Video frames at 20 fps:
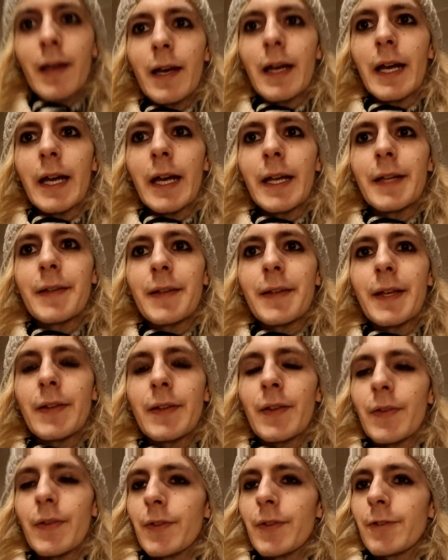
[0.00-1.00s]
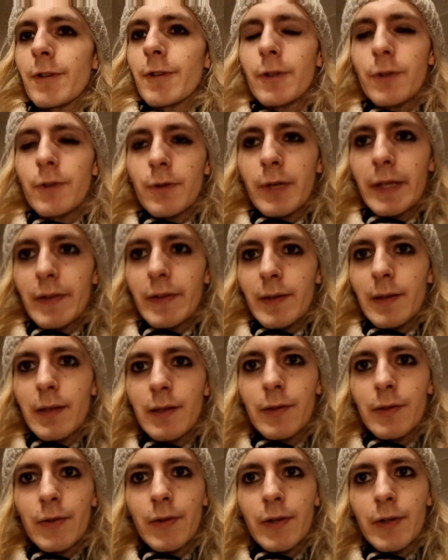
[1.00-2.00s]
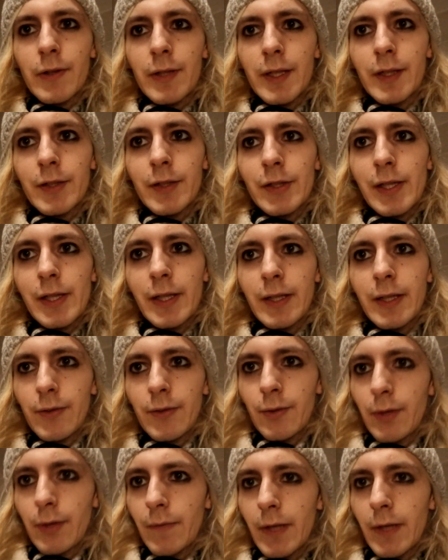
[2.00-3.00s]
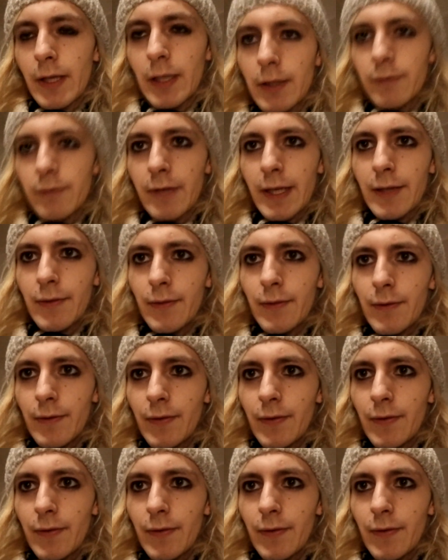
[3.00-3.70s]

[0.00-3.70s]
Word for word: I did struggle quite a lot on actually doing colour red